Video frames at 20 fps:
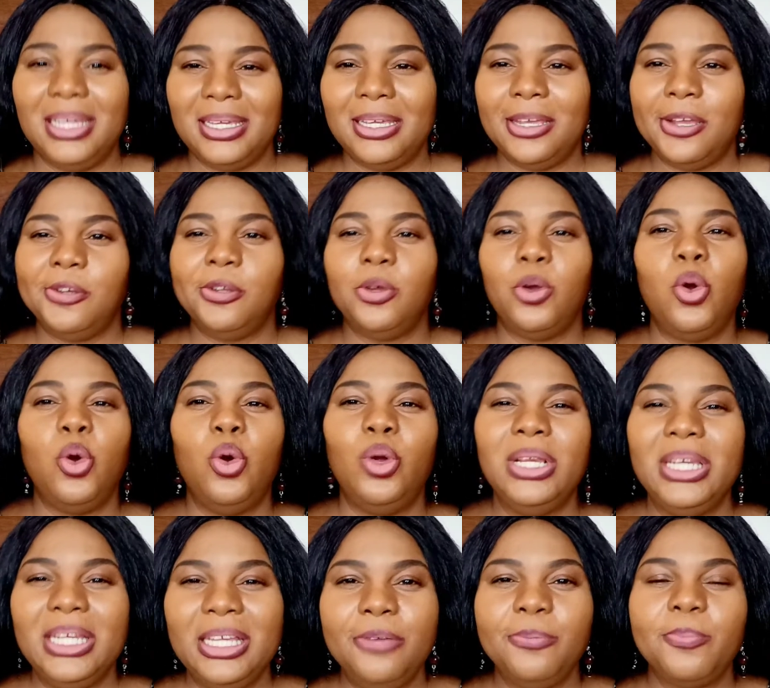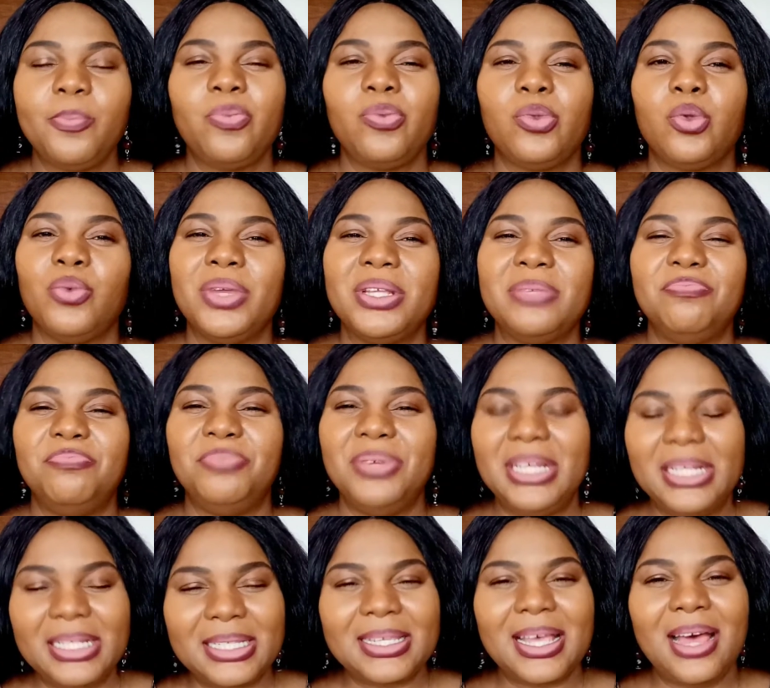naked, only with
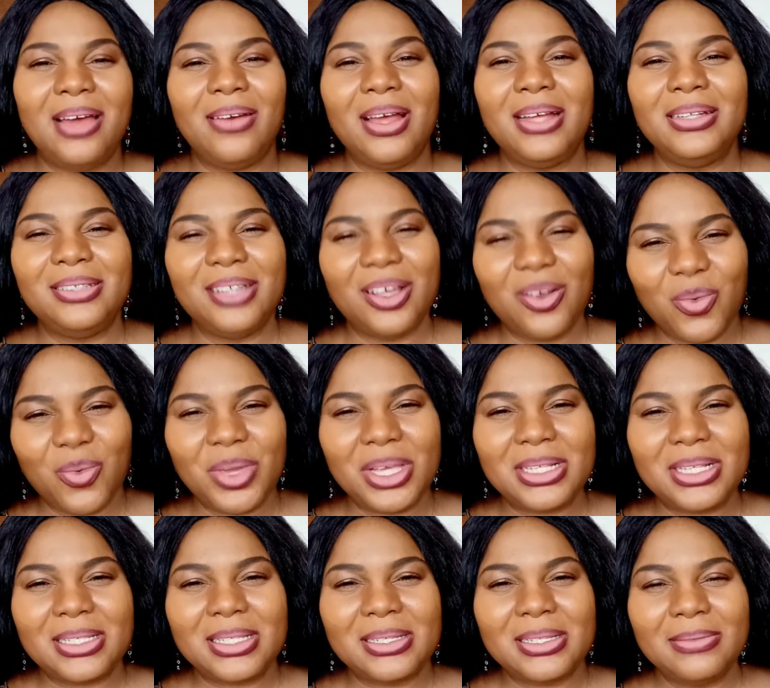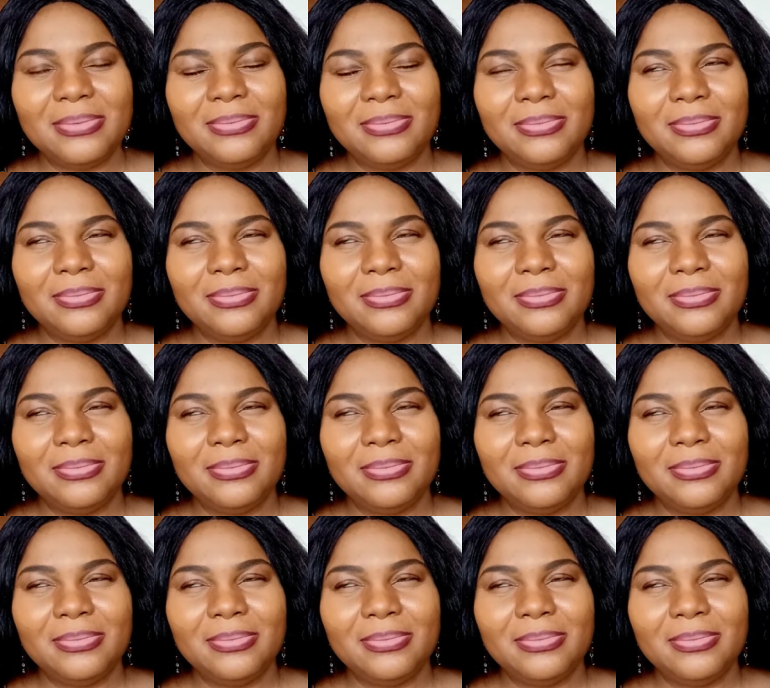beads around their waists.